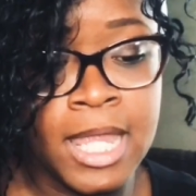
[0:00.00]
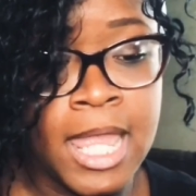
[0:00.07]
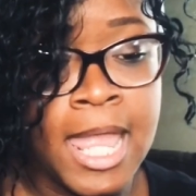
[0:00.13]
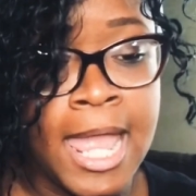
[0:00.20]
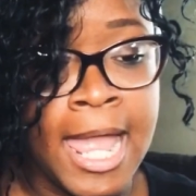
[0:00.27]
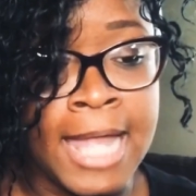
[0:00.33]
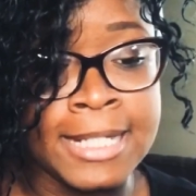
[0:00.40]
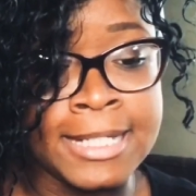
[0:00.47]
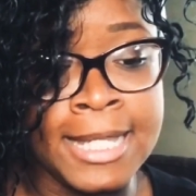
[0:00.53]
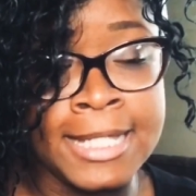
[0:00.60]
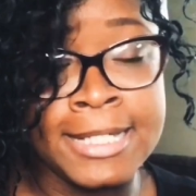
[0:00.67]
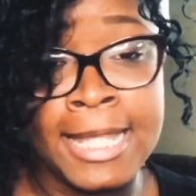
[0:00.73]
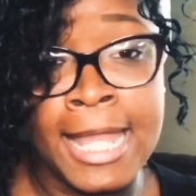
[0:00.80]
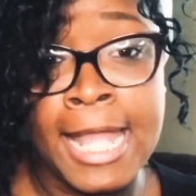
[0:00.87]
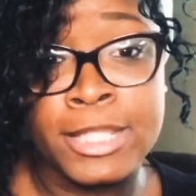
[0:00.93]
I kind of
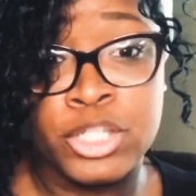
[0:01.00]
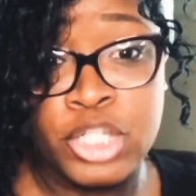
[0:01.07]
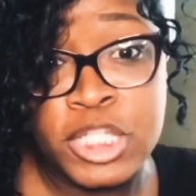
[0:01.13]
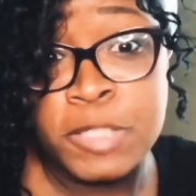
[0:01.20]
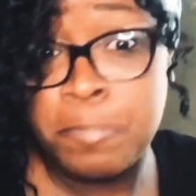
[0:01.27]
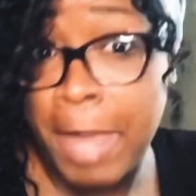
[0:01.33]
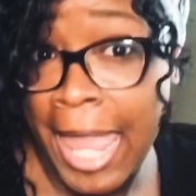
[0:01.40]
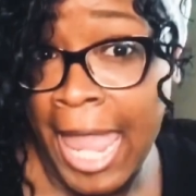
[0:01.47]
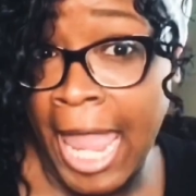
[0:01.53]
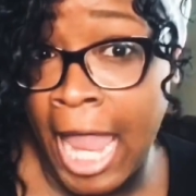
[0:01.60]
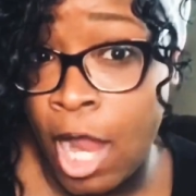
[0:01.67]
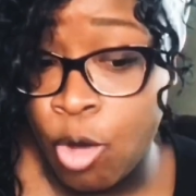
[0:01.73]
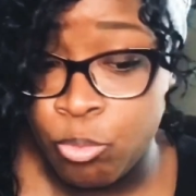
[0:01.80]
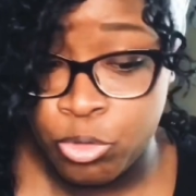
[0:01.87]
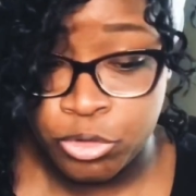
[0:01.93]
had to just
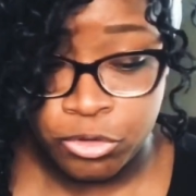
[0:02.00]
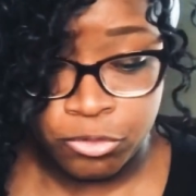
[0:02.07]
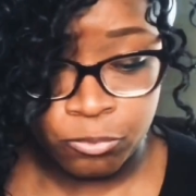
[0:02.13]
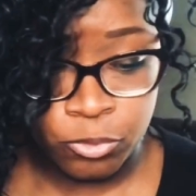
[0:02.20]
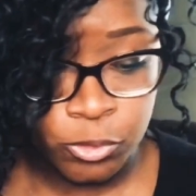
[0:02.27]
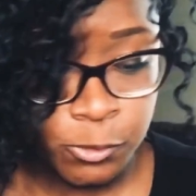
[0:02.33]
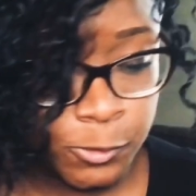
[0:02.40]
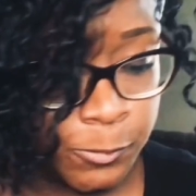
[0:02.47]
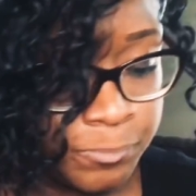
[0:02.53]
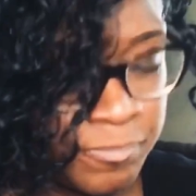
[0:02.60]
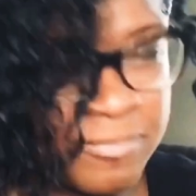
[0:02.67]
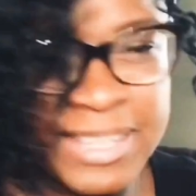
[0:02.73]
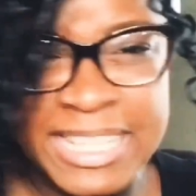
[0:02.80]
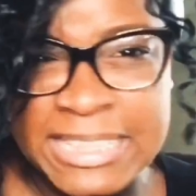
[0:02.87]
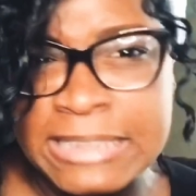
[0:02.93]
power through,
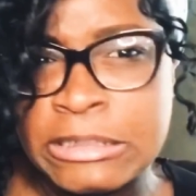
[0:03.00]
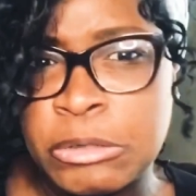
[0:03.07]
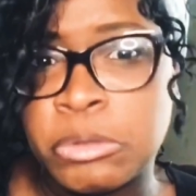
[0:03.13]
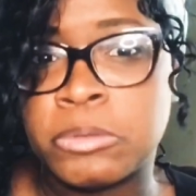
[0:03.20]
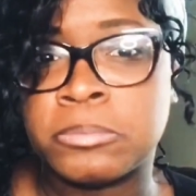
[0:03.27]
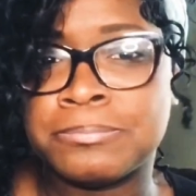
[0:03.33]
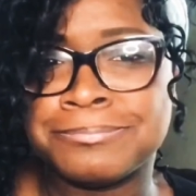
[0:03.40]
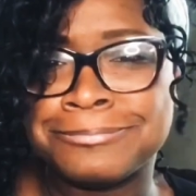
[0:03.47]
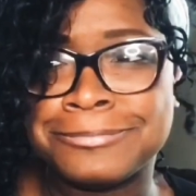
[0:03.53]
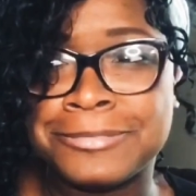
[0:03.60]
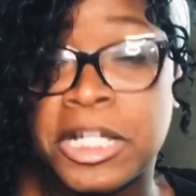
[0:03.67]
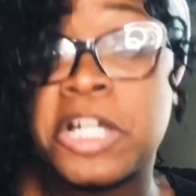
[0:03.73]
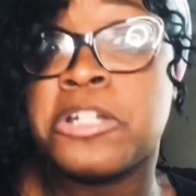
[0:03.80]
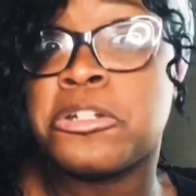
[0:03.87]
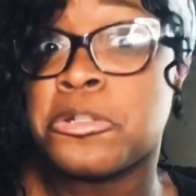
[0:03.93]
a little
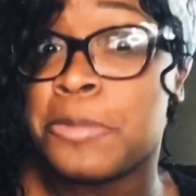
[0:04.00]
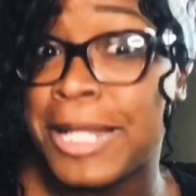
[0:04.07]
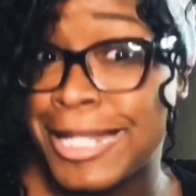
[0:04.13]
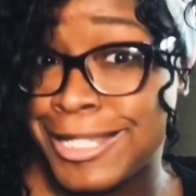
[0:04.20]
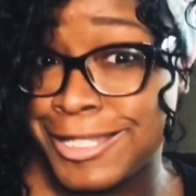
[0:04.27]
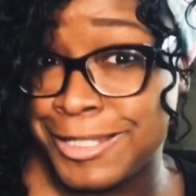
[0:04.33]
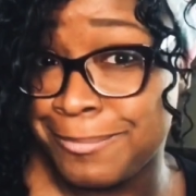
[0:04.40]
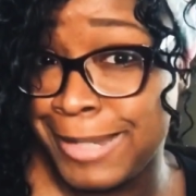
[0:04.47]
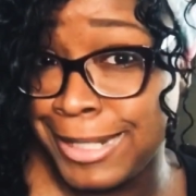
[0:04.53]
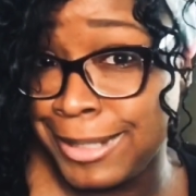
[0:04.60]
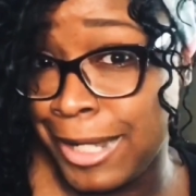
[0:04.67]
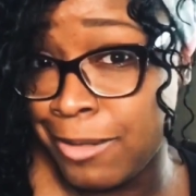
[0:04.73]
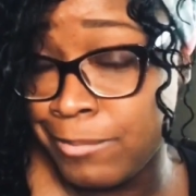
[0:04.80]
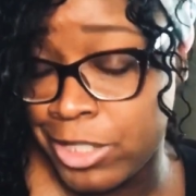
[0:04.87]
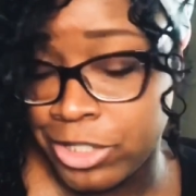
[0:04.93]
underestimated how
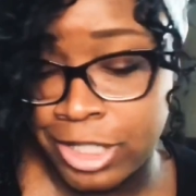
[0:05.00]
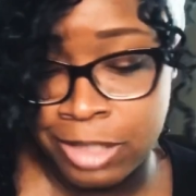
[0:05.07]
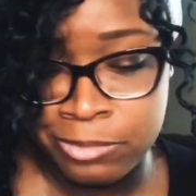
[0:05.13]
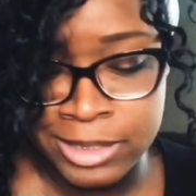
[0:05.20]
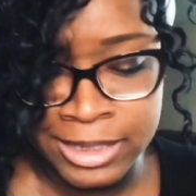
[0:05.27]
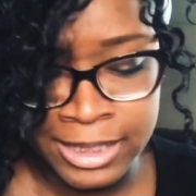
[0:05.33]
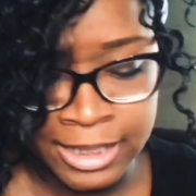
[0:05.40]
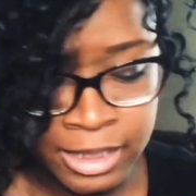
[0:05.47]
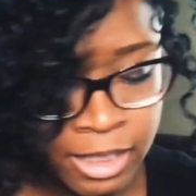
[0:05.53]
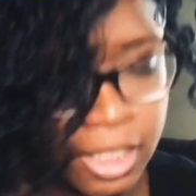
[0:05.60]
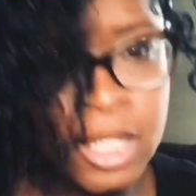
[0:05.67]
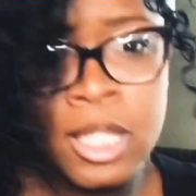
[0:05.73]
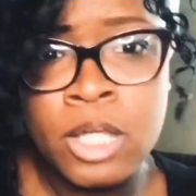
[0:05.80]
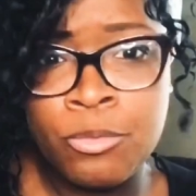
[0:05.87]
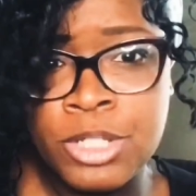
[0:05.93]
much I would need,
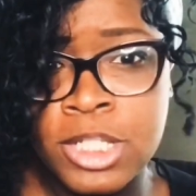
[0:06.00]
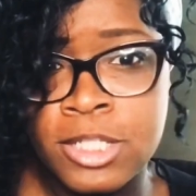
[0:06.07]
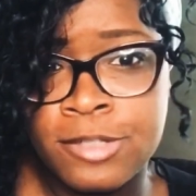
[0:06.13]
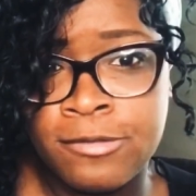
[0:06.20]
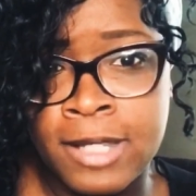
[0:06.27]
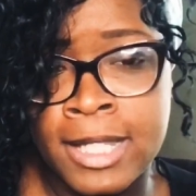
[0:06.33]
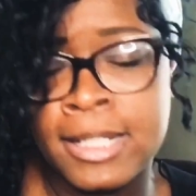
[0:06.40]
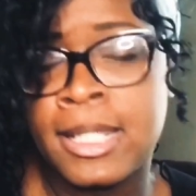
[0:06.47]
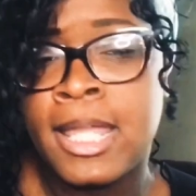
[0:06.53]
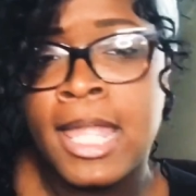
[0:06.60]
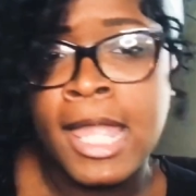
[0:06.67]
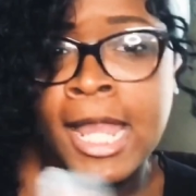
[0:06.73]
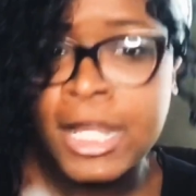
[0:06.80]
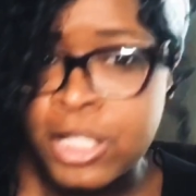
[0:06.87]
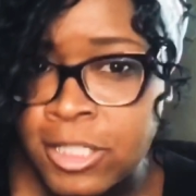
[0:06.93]
which is fine. I
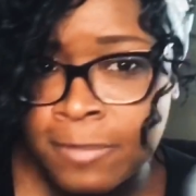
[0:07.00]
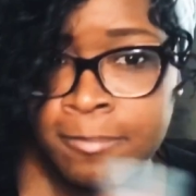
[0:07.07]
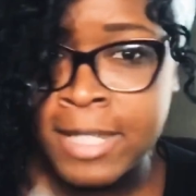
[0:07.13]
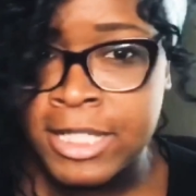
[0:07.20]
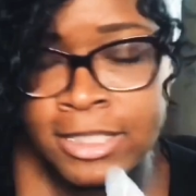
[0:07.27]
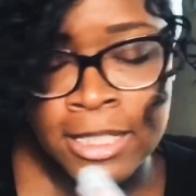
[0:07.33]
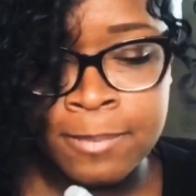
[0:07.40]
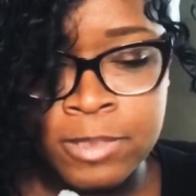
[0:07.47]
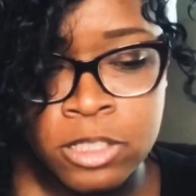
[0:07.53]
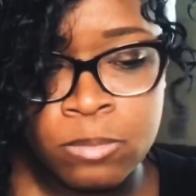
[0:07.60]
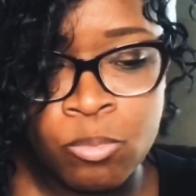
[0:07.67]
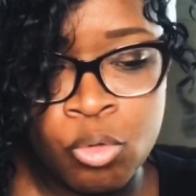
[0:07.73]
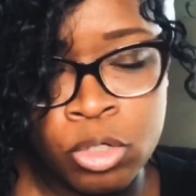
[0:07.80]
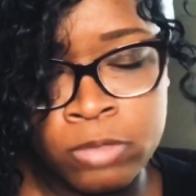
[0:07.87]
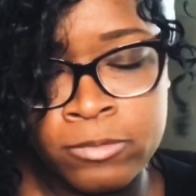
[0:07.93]
just mixed up some
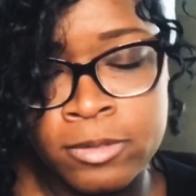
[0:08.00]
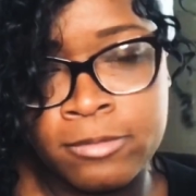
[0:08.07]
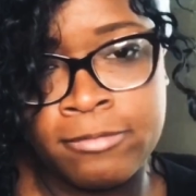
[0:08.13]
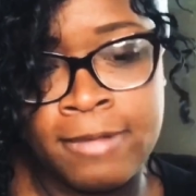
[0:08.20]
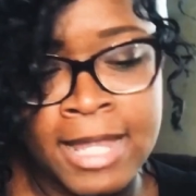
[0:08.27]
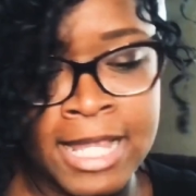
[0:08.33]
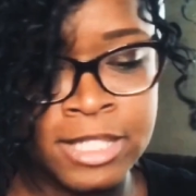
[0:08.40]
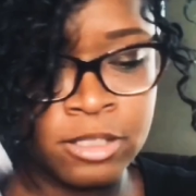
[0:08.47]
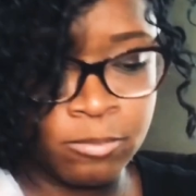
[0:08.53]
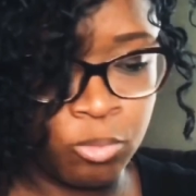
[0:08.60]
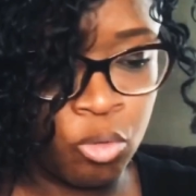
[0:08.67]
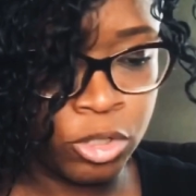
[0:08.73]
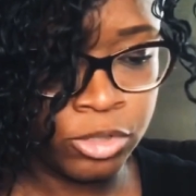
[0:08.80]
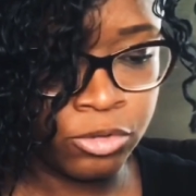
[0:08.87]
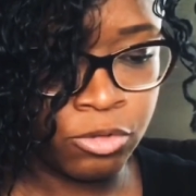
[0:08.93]
more real fast and poured it
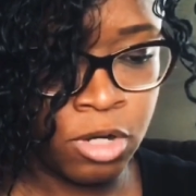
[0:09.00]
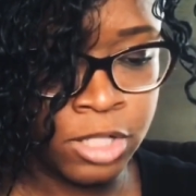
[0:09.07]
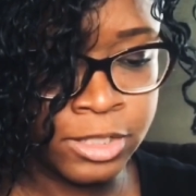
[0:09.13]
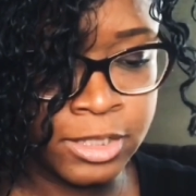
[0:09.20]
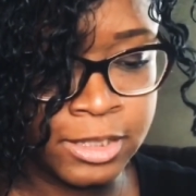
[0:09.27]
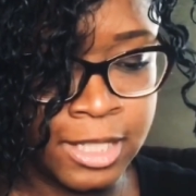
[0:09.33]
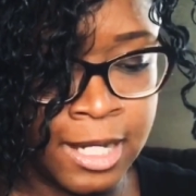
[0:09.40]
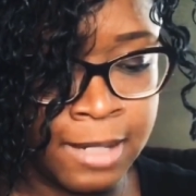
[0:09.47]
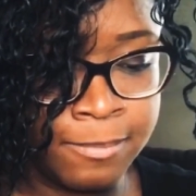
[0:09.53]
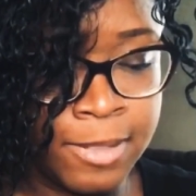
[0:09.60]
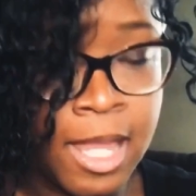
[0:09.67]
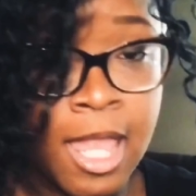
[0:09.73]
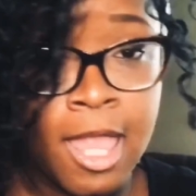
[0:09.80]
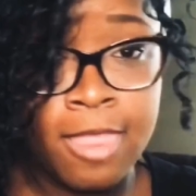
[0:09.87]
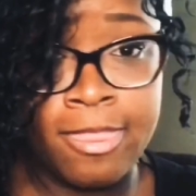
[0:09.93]
across the top.
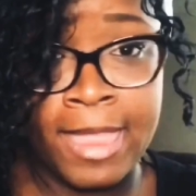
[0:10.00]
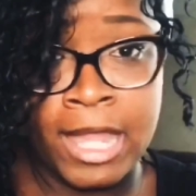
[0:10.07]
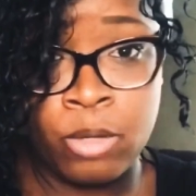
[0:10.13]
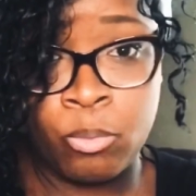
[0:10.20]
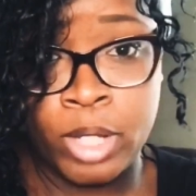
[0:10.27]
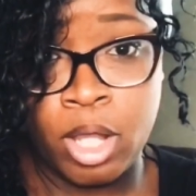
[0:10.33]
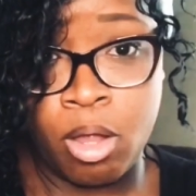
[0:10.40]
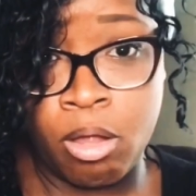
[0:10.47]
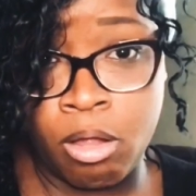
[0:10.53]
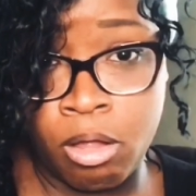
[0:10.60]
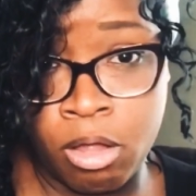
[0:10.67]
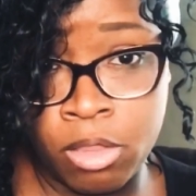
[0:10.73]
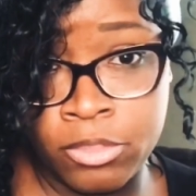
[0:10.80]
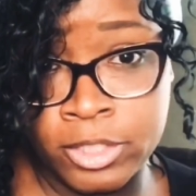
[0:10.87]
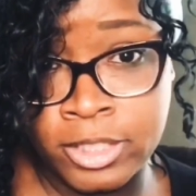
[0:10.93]
That way all
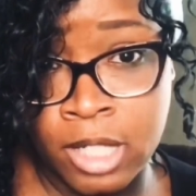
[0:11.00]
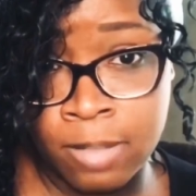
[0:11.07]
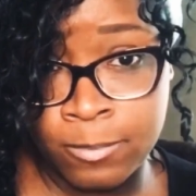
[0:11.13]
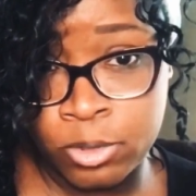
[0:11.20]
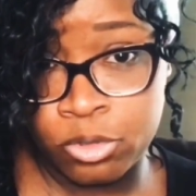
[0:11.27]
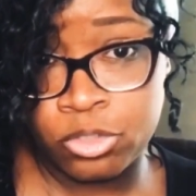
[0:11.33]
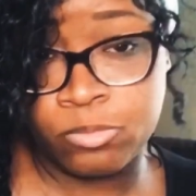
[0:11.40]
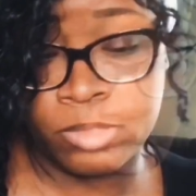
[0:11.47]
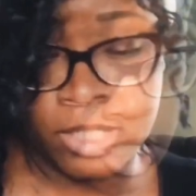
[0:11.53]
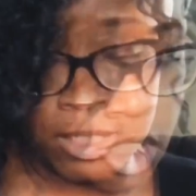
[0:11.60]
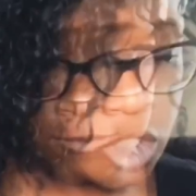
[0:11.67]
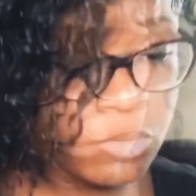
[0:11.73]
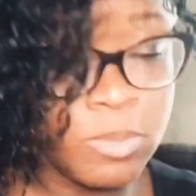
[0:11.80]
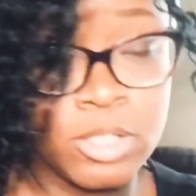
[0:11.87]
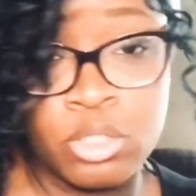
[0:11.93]
the dominoes were covered. So
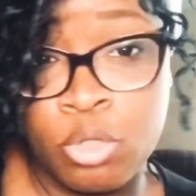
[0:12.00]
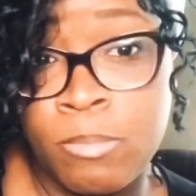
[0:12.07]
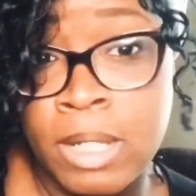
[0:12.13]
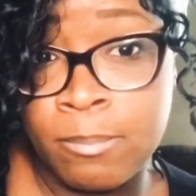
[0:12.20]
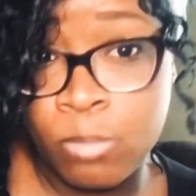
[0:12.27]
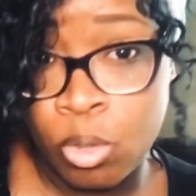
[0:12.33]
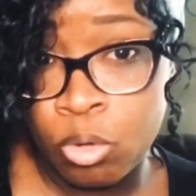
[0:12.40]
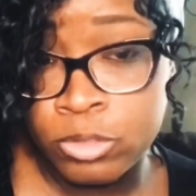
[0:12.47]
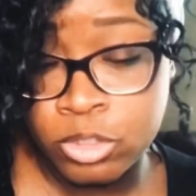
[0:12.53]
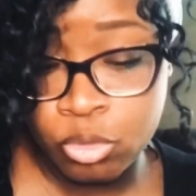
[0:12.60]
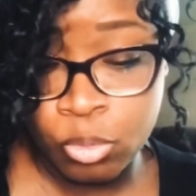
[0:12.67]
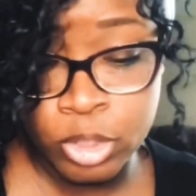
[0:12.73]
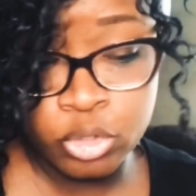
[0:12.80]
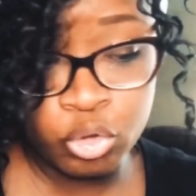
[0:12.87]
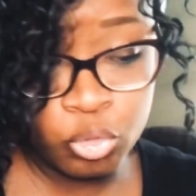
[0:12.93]
I know my mold is going
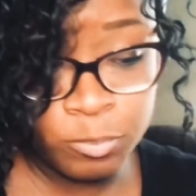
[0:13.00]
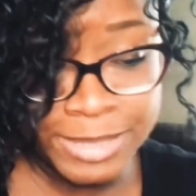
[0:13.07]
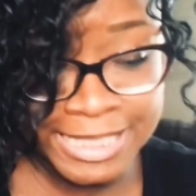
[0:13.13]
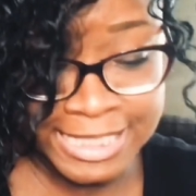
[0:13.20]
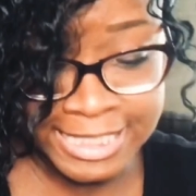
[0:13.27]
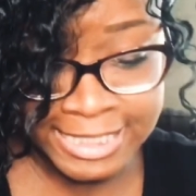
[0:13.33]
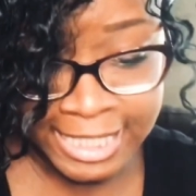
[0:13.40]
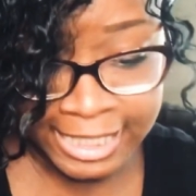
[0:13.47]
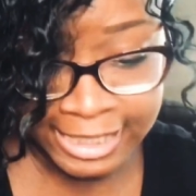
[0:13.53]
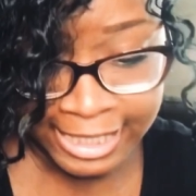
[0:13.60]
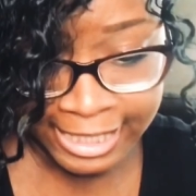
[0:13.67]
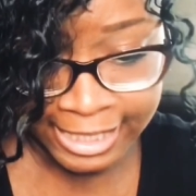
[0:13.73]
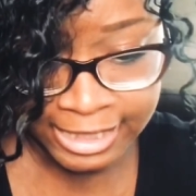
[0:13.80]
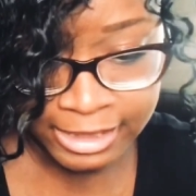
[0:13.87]
to be solid.